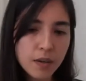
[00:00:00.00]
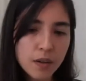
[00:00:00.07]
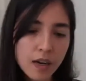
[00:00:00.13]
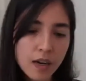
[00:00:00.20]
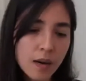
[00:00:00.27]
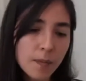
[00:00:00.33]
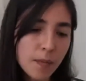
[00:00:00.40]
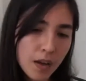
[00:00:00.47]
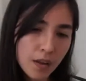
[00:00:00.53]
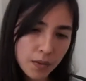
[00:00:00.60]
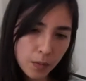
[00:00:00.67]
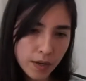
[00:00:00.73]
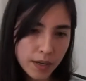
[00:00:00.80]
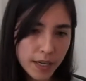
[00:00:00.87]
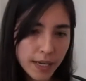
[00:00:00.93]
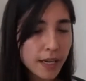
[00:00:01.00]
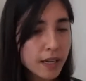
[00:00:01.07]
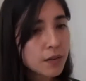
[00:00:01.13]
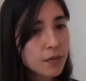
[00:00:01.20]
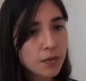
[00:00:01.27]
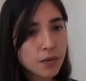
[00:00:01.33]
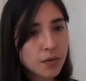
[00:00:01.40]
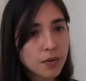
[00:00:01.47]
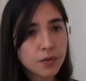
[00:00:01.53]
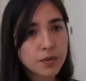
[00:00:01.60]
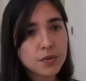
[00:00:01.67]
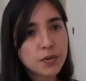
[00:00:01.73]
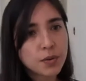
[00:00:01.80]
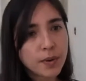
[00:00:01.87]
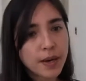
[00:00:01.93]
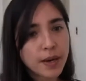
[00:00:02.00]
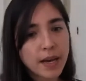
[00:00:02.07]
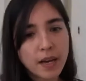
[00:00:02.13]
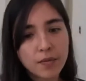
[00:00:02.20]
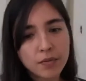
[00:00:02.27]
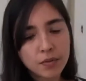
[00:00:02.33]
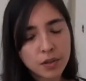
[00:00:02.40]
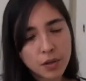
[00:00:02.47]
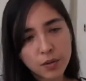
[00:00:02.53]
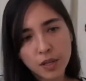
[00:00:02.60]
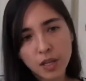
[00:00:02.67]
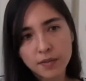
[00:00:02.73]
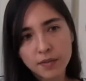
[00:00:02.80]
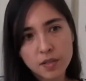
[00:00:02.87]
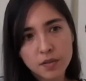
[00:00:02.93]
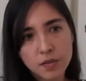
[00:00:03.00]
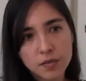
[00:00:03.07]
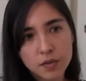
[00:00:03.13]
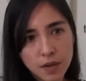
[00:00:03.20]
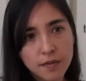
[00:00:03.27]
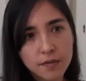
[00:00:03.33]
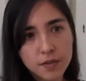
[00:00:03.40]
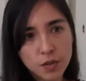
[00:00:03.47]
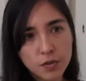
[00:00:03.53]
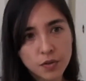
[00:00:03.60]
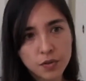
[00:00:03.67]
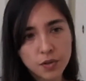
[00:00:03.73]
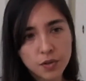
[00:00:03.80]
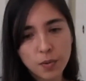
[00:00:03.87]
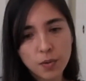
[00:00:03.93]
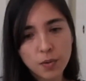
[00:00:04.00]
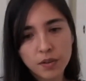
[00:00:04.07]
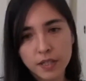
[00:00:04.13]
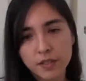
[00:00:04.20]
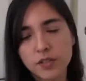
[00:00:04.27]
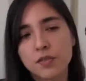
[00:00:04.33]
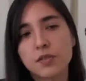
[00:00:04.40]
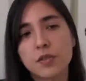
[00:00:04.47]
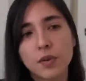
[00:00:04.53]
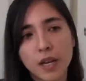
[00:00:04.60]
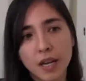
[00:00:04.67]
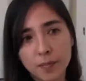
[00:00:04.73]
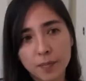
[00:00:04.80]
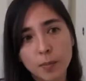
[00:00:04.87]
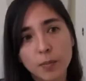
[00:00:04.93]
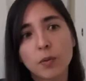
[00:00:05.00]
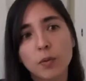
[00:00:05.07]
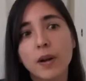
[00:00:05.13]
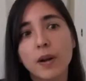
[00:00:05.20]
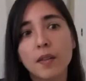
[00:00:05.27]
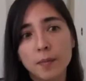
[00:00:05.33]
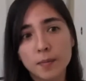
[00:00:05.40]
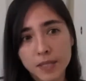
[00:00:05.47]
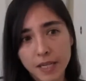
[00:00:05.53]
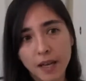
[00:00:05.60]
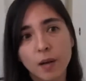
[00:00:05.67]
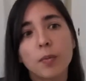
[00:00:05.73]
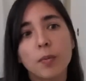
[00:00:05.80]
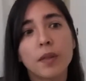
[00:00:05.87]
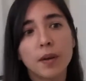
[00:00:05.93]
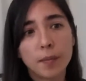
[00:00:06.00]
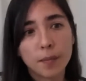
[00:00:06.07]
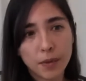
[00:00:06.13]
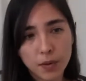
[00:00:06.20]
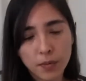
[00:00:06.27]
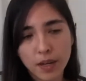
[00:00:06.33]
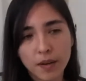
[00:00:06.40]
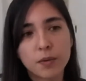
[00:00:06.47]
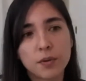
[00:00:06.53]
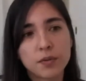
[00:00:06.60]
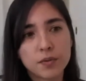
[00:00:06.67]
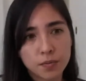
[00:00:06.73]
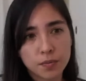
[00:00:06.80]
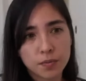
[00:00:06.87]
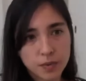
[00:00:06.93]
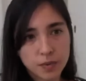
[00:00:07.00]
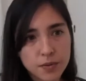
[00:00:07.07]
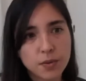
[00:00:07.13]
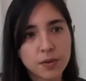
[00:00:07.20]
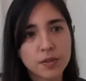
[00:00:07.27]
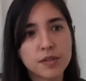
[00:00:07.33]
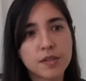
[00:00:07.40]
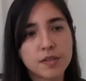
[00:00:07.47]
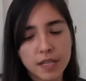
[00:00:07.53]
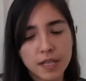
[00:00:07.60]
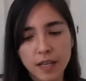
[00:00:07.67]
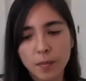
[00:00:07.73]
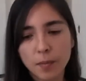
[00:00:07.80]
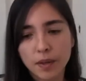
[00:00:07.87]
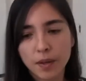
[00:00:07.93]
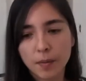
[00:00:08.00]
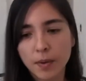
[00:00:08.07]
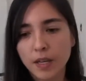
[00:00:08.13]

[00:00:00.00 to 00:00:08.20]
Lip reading: On the one hand, for those who have low levels of social support, they just don't have people around them to help them. They don't have those resources to help them.